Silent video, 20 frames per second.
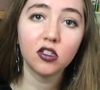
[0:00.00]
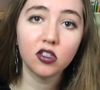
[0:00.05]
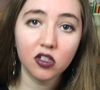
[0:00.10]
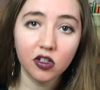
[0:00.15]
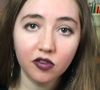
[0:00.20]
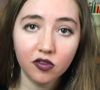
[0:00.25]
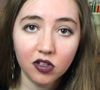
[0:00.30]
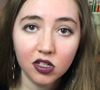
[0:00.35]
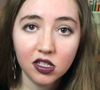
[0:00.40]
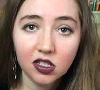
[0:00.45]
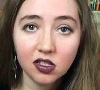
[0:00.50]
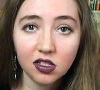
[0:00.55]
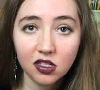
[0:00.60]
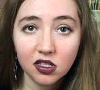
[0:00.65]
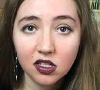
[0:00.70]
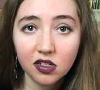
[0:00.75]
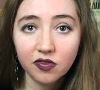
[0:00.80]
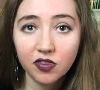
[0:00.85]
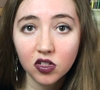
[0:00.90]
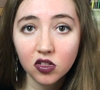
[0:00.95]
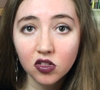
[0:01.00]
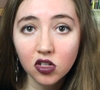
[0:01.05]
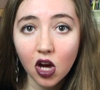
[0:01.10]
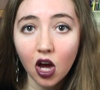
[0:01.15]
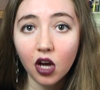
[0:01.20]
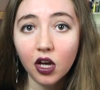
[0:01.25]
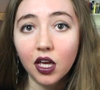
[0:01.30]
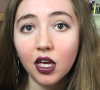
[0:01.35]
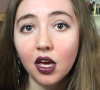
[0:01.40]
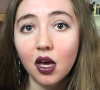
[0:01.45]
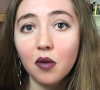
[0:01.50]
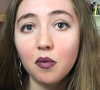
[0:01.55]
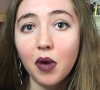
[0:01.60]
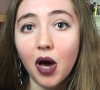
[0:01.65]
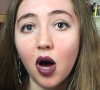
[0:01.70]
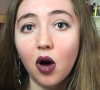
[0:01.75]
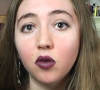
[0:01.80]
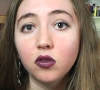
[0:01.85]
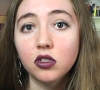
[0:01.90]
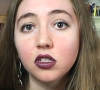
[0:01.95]
So for instance, if you're talking
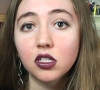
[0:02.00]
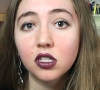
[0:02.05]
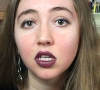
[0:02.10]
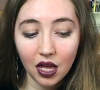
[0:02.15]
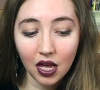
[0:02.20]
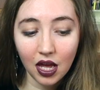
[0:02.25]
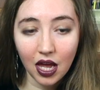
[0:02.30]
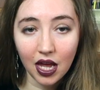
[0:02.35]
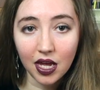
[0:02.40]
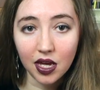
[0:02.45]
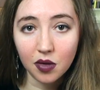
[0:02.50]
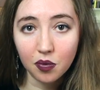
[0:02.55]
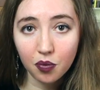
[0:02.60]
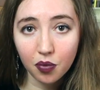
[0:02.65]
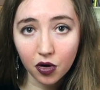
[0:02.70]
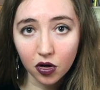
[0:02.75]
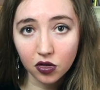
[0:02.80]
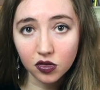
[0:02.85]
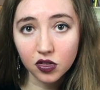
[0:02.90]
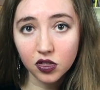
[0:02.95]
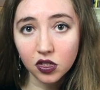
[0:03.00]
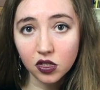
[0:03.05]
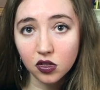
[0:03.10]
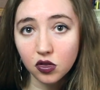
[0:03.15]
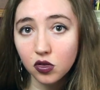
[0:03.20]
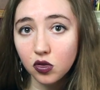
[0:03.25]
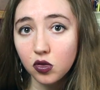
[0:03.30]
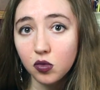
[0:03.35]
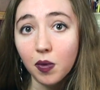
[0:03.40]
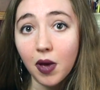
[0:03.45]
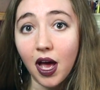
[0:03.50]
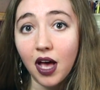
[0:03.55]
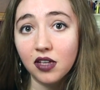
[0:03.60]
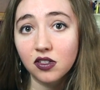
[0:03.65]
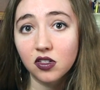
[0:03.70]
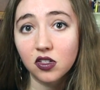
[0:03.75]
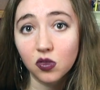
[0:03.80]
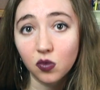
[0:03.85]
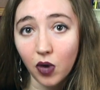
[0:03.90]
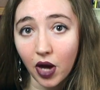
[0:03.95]
about a person who
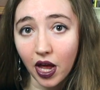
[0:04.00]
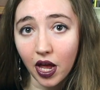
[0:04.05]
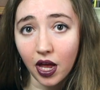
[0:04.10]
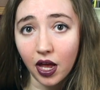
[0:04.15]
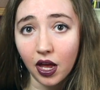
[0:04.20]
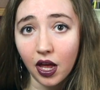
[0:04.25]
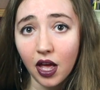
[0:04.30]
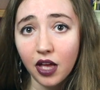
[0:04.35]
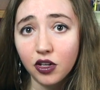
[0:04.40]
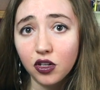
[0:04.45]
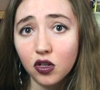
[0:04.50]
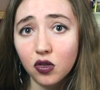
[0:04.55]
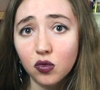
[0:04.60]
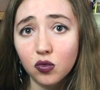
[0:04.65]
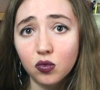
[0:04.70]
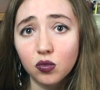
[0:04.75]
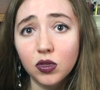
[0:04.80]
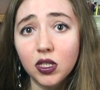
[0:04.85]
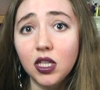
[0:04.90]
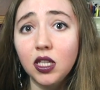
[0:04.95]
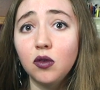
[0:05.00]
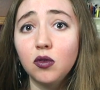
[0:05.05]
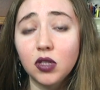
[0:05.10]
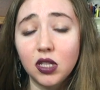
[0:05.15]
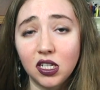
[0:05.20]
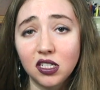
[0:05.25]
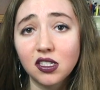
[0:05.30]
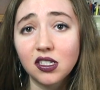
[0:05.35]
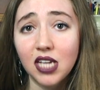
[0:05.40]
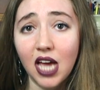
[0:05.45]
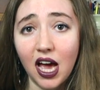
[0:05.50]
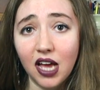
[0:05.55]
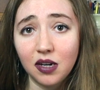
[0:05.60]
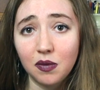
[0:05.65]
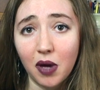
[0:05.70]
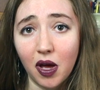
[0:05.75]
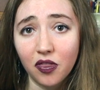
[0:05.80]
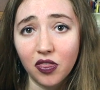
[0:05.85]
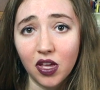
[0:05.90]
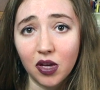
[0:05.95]
passed away and you're really, really sad
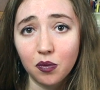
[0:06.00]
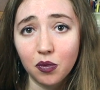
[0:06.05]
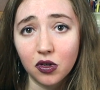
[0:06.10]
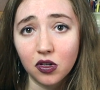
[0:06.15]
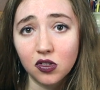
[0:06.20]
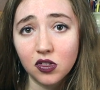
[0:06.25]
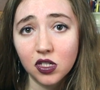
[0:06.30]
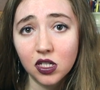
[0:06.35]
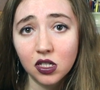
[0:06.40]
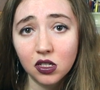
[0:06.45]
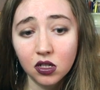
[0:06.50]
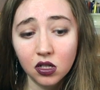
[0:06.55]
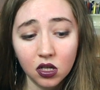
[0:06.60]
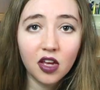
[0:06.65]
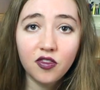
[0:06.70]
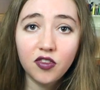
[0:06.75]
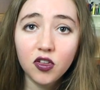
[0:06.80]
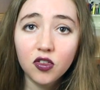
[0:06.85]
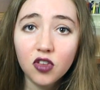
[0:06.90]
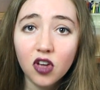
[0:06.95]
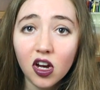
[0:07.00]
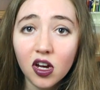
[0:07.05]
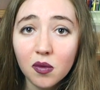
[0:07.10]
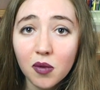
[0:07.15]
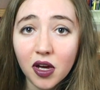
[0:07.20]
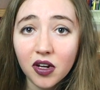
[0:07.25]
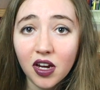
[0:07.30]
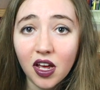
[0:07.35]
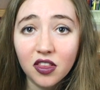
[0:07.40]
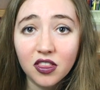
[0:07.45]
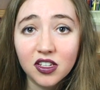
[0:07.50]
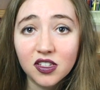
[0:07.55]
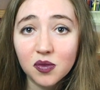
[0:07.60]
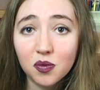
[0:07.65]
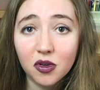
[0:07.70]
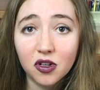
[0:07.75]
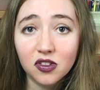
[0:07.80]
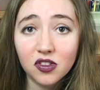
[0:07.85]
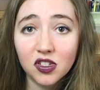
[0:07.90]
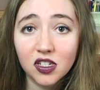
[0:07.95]
about that person, if you talk about how this
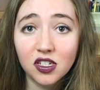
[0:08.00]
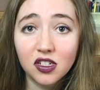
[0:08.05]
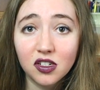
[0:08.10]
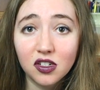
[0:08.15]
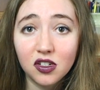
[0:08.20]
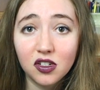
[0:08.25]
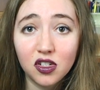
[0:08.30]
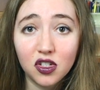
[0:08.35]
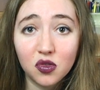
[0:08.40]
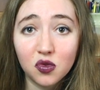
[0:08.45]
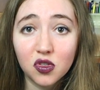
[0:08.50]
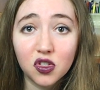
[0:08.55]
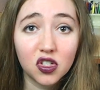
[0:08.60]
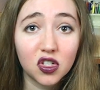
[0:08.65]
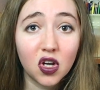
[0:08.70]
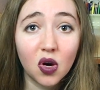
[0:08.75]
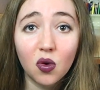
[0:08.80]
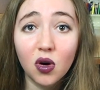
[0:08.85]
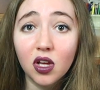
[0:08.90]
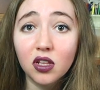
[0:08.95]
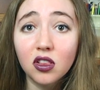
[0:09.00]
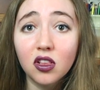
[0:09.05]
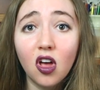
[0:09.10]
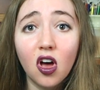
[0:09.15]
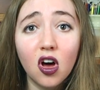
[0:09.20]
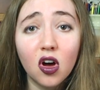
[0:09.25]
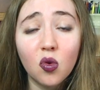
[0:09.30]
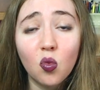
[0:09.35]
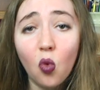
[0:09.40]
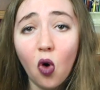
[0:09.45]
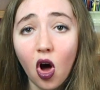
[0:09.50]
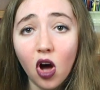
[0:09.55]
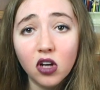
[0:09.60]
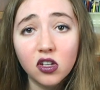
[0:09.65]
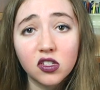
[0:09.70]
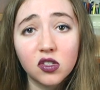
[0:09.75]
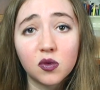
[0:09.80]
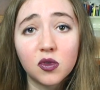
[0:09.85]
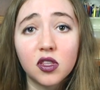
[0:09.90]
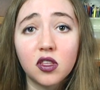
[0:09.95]
person used to go on long
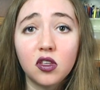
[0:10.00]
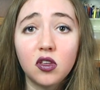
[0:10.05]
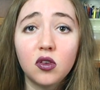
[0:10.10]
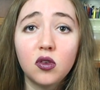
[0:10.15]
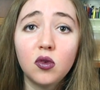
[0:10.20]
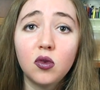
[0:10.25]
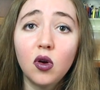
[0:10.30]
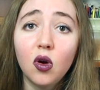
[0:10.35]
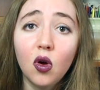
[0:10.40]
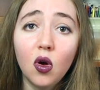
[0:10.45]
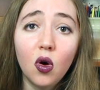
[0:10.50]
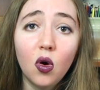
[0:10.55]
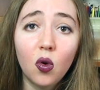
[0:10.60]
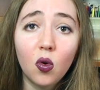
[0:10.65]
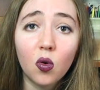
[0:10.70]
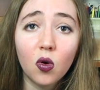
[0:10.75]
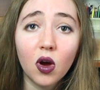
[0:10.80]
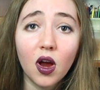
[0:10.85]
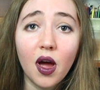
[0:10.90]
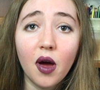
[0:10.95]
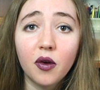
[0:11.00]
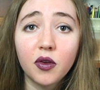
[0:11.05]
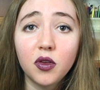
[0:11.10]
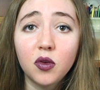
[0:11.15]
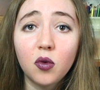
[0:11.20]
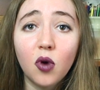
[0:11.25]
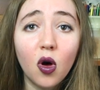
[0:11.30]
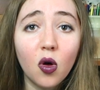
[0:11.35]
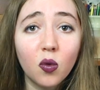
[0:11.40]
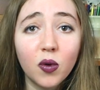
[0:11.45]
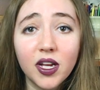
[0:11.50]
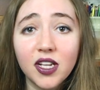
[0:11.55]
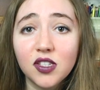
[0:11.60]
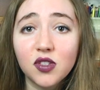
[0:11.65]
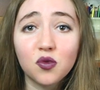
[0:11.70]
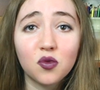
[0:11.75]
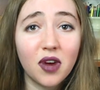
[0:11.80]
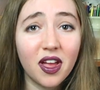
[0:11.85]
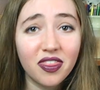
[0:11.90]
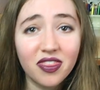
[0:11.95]
walks with you, or how you
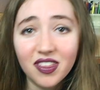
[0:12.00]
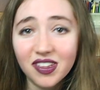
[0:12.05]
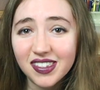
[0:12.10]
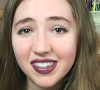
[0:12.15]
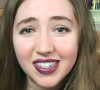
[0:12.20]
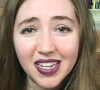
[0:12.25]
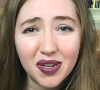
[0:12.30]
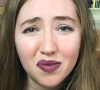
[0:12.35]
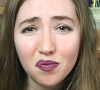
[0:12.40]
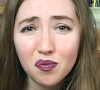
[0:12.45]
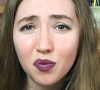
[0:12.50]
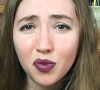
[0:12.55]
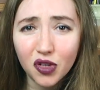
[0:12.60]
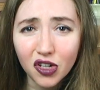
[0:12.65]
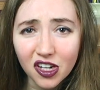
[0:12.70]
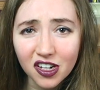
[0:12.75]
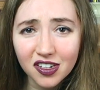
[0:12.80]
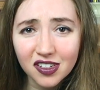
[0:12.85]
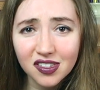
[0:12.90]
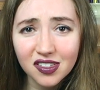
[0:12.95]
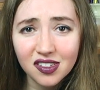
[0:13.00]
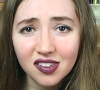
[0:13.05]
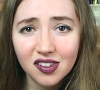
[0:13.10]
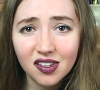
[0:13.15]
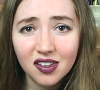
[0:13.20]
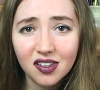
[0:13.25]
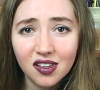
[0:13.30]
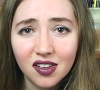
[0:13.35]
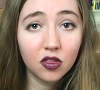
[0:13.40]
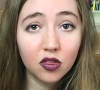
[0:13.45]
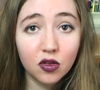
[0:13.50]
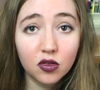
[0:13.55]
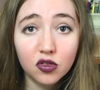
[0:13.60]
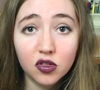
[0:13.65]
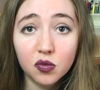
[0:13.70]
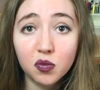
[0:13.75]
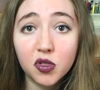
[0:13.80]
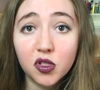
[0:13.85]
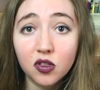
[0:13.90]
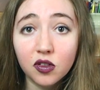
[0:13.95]
always read the same books, those
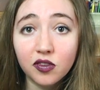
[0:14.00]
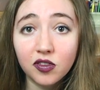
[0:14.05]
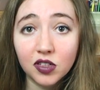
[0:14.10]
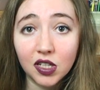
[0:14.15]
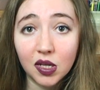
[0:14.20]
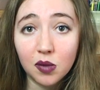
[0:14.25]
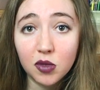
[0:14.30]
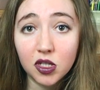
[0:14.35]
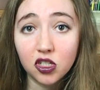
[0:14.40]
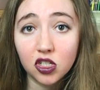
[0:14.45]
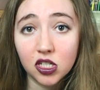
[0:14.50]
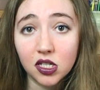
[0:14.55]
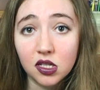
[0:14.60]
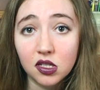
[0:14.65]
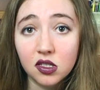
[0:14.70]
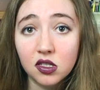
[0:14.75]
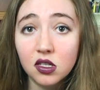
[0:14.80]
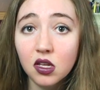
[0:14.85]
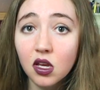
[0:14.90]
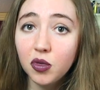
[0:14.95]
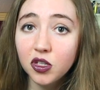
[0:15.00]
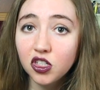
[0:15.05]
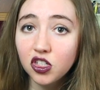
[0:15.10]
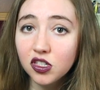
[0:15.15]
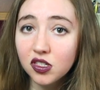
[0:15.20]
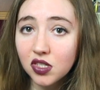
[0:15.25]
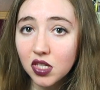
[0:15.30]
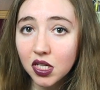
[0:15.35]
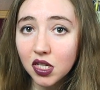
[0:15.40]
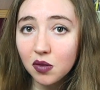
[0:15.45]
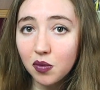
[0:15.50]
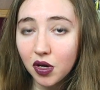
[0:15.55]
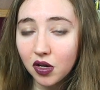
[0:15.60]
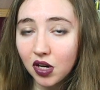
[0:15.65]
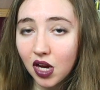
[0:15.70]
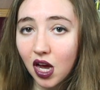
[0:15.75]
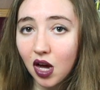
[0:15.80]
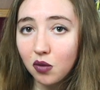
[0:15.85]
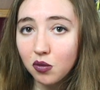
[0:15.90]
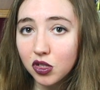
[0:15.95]
are beautiful images, but just think about
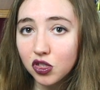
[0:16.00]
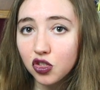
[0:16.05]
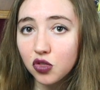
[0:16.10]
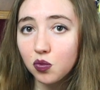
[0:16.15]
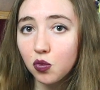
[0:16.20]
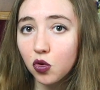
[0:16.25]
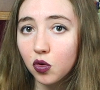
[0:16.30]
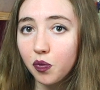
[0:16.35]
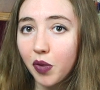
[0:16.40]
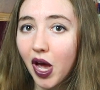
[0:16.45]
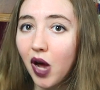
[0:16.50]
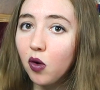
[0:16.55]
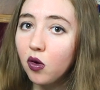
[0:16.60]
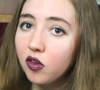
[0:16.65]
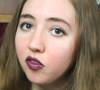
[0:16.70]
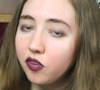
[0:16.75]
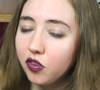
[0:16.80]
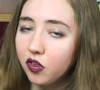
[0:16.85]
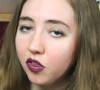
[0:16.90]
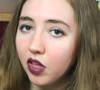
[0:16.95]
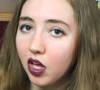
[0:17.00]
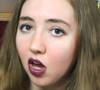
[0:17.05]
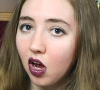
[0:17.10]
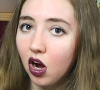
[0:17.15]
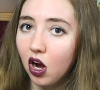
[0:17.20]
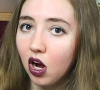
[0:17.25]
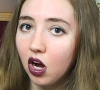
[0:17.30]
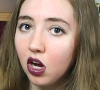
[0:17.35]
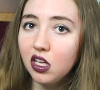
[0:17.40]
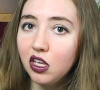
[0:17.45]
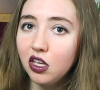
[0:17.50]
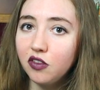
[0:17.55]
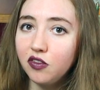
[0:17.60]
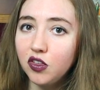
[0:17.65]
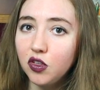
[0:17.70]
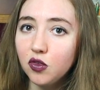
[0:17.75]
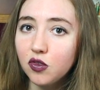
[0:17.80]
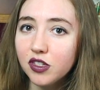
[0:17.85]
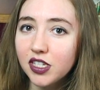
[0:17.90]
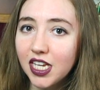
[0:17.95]
how much more powerful they are if
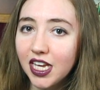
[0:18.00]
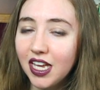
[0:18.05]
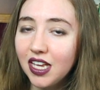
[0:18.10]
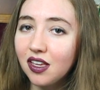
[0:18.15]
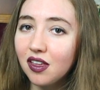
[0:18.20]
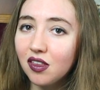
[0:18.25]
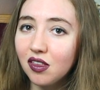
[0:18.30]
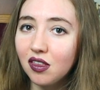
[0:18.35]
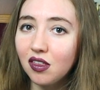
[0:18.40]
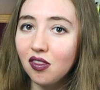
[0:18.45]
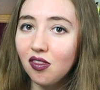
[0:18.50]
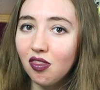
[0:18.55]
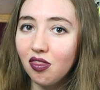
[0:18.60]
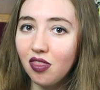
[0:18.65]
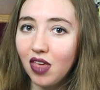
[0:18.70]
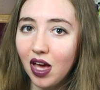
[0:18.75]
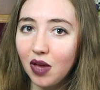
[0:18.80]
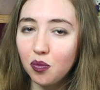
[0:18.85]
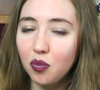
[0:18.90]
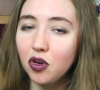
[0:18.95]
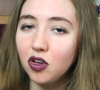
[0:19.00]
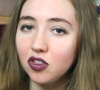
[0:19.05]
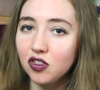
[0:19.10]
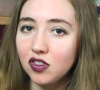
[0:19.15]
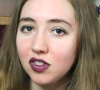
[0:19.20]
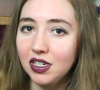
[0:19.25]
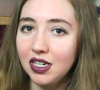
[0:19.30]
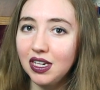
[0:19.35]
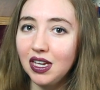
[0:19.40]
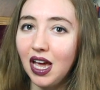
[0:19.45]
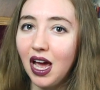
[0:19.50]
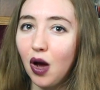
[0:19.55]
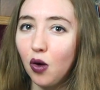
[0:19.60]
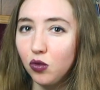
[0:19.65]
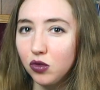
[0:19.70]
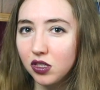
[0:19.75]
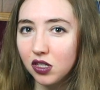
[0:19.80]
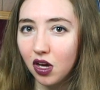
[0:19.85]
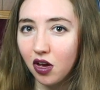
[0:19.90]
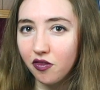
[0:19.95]
you take that person
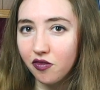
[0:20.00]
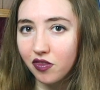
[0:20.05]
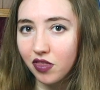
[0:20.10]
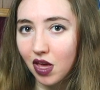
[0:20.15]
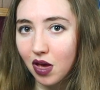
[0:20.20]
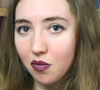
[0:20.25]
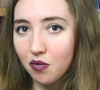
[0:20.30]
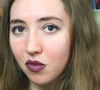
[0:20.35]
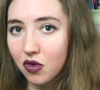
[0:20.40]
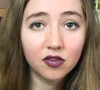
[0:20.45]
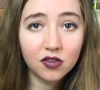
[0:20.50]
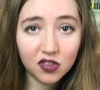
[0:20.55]
out of them.